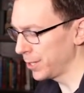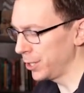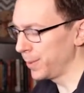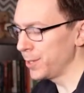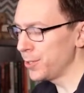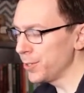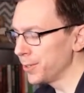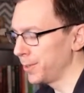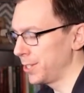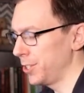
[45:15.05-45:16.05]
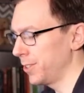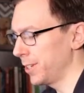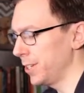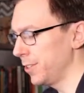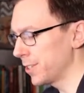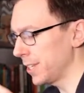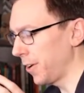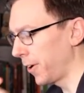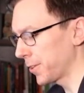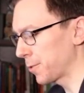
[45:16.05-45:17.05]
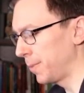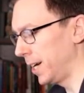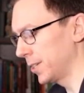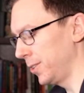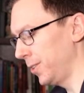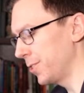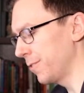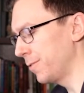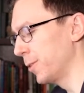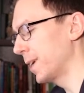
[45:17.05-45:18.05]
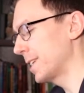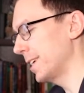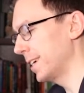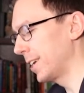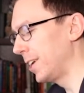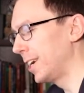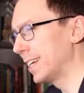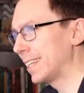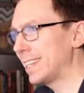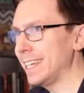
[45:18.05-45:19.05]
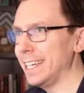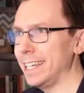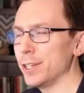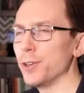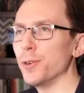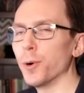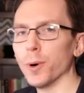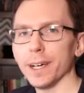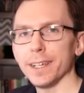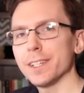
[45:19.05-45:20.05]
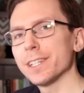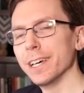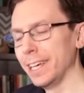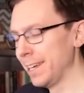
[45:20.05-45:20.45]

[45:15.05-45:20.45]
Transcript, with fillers: What you would do is you could use the arch model to focus in on the noise,